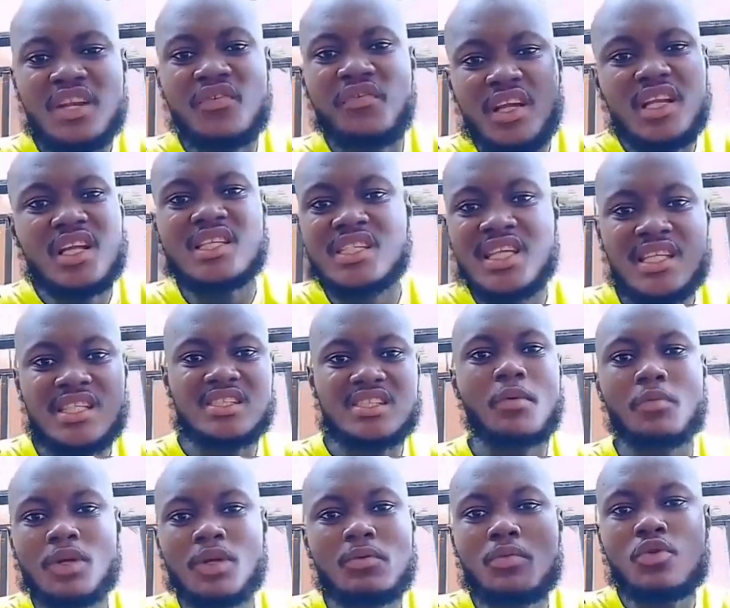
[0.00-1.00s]
Funny skit.
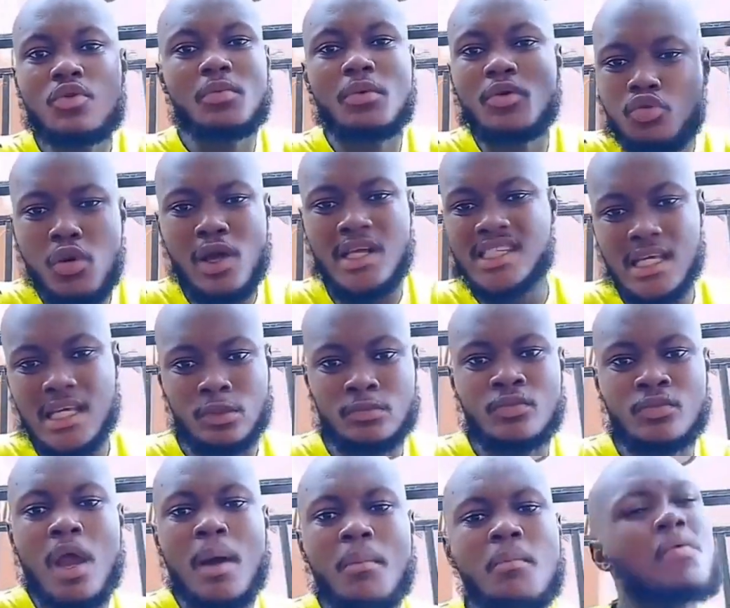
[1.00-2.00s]
Then I'm doing money. Move to ask you.